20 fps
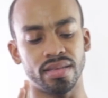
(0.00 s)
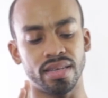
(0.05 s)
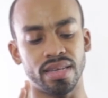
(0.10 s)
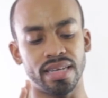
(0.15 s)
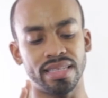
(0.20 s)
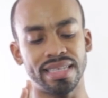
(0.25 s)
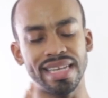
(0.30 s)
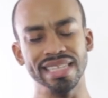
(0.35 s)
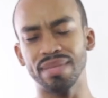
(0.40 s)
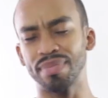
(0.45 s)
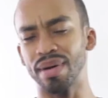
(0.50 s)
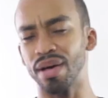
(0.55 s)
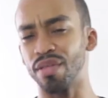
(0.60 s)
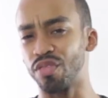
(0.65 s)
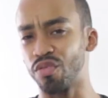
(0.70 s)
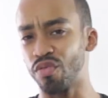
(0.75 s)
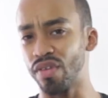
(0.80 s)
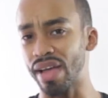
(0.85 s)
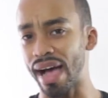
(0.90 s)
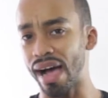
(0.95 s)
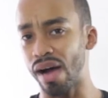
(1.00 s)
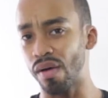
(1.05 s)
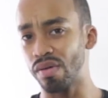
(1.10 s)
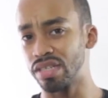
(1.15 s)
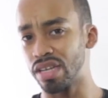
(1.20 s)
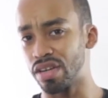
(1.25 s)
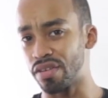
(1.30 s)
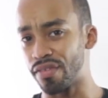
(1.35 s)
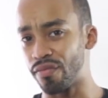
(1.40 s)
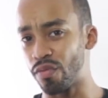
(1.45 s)
It takes about 3
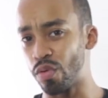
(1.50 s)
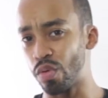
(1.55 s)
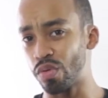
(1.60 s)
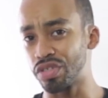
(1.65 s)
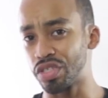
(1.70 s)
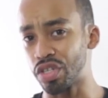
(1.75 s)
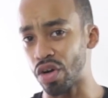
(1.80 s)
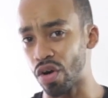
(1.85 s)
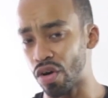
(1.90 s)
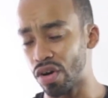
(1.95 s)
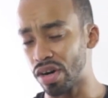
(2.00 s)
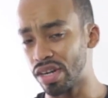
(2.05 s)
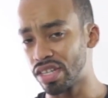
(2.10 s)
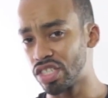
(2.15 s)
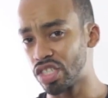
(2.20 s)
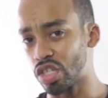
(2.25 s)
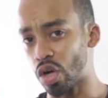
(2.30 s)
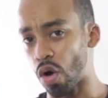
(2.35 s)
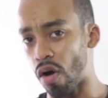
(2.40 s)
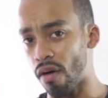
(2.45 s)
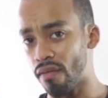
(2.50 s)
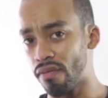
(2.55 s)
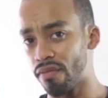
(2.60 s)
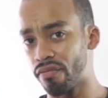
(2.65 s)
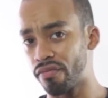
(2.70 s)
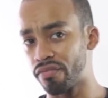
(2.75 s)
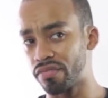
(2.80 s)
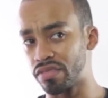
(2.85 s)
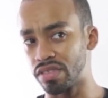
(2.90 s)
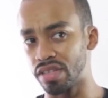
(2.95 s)
hours to get a full charge
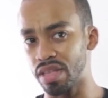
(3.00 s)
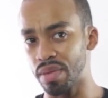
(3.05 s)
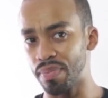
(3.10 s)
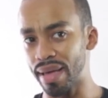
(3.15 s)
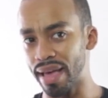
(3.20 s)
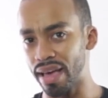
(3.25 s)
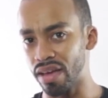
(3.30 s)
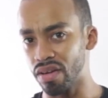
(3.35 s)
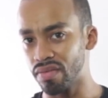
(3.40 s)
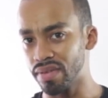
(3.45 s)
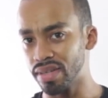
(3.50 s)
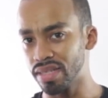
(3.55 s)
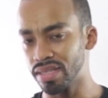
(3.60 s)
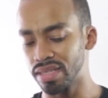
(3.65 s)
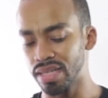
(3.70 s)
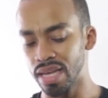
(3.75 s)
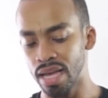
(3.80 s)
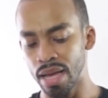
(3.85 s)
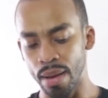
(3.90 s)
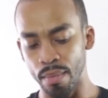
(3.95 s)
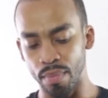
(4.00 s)
off to the batteries,